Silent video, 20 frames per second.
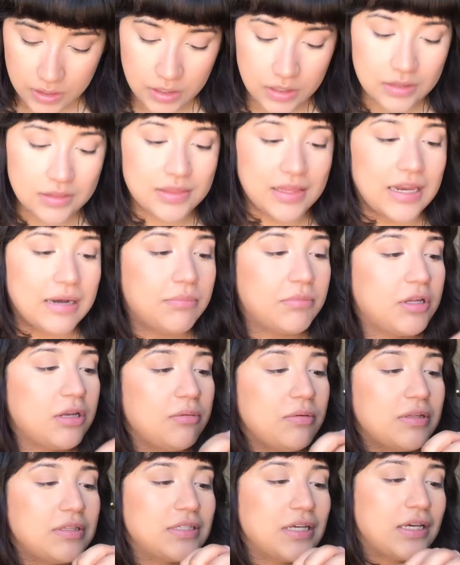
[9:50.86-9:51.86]
Then I'm going to
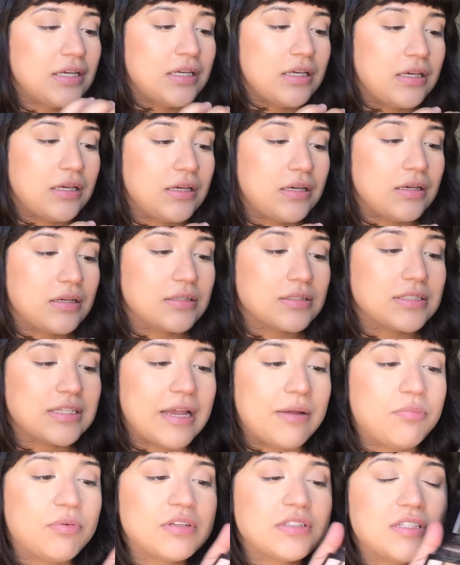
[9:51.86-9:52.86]
be taking
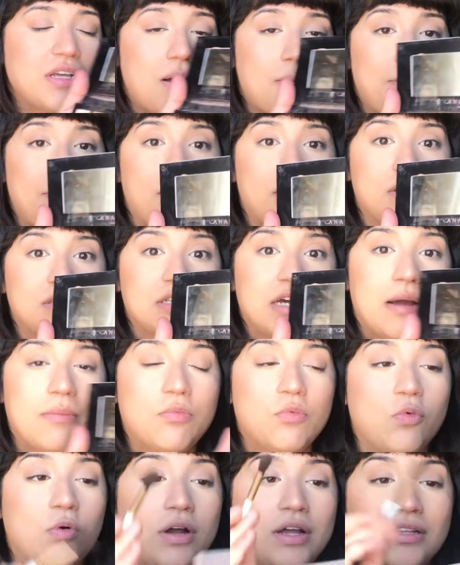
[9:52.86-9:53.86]
Cypress Umber, tap
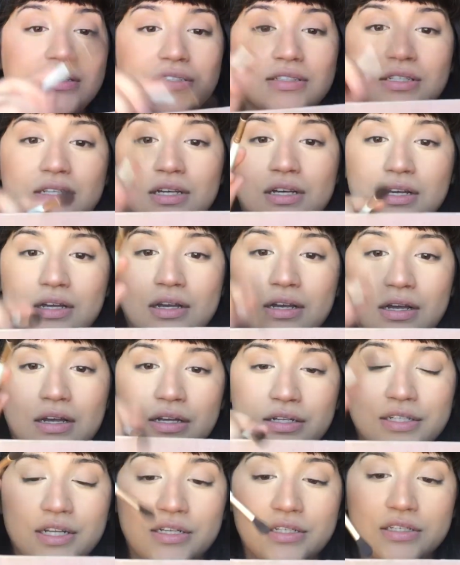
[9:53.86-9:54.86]
once,
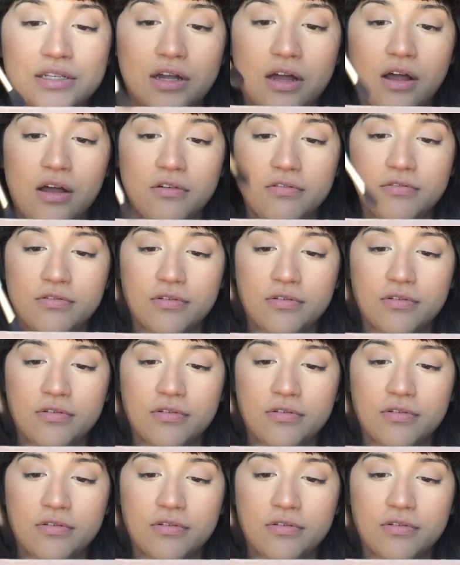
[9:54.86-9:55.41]
dust off.